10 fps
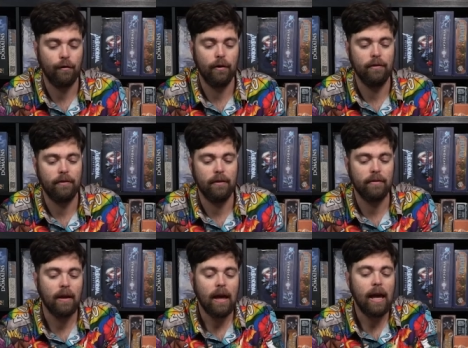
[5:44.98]
for
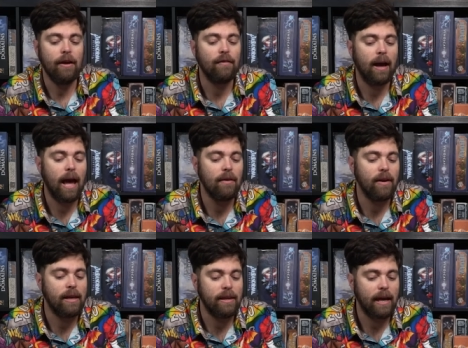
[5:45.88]
instance, if I have
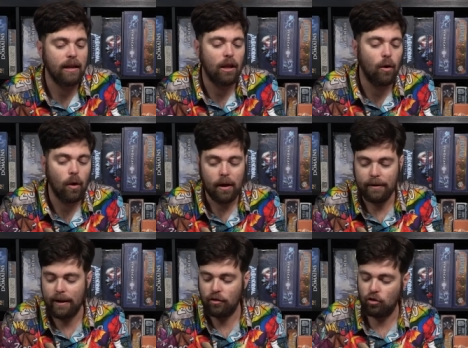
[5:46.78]
a yellow
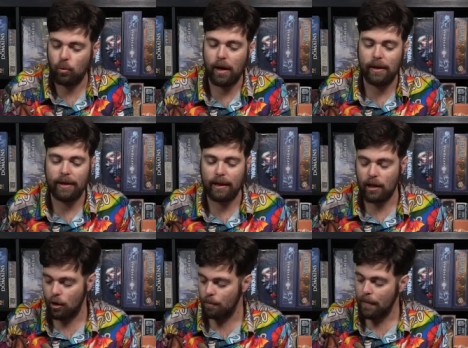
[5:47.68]
next to a
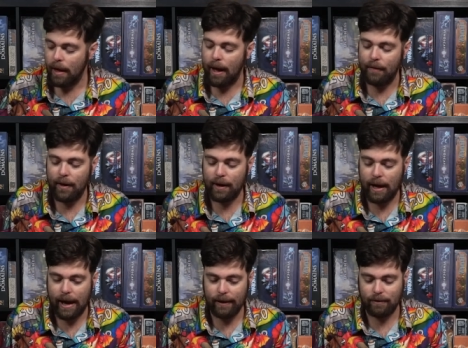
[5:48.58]
yellow, and then
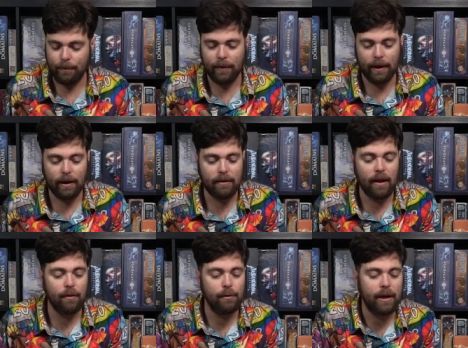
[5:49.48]
I had something like
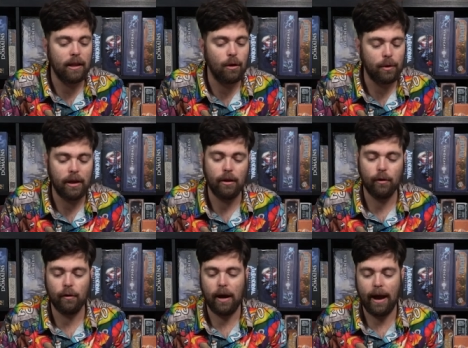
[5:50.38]
another yellow
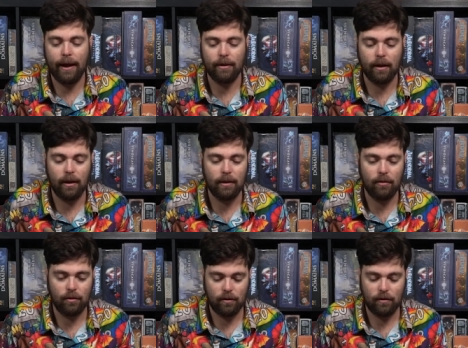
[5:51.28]
here, and uh,
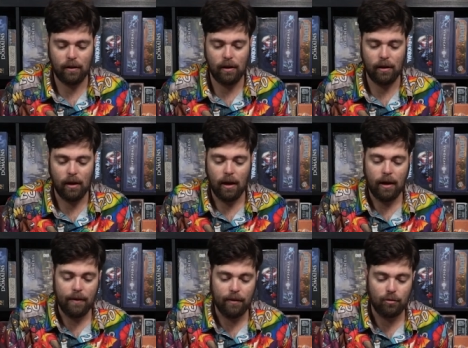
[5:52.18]
let's just say
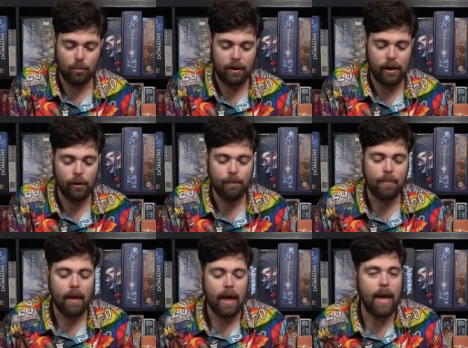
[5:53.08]
this one here,
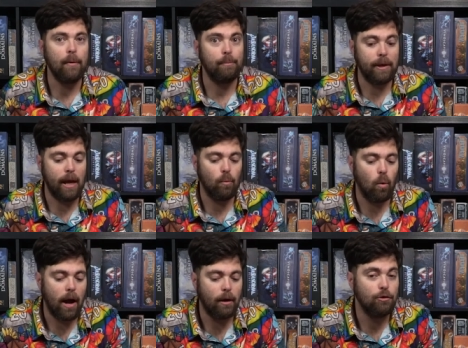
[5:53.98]
it would be a
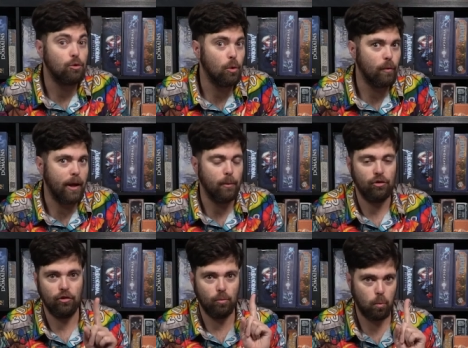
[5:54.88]
wild to a red,
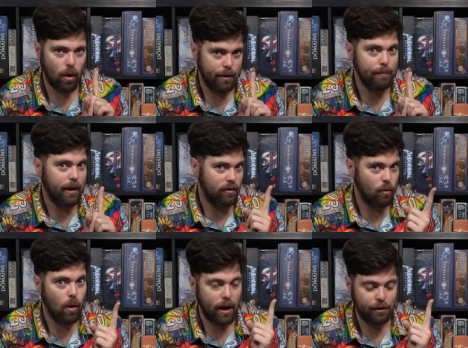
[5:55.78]
which is one, because
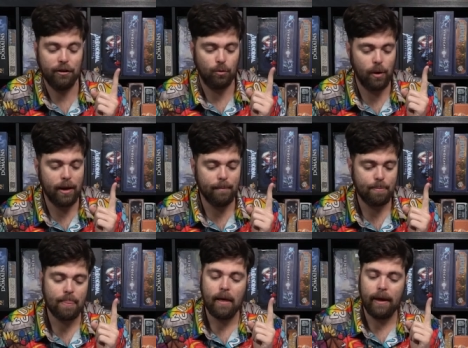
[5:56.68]
a wild is red,
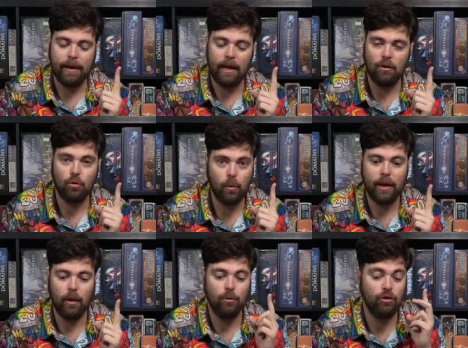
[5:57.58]
a yellow to a
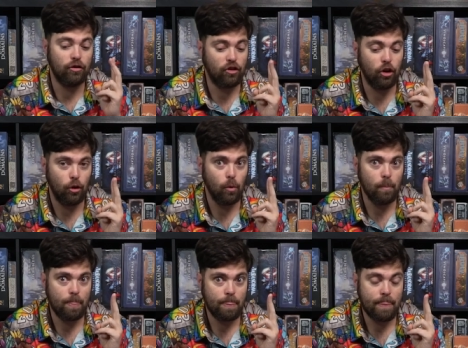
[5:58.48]
yellow, which is
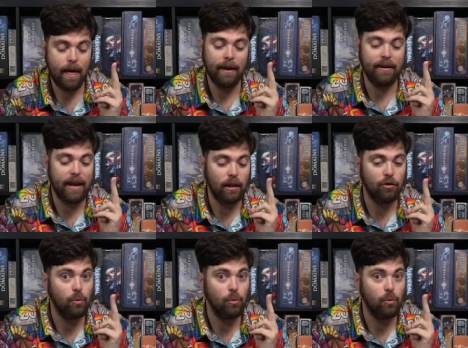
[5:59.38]
two, and a yellow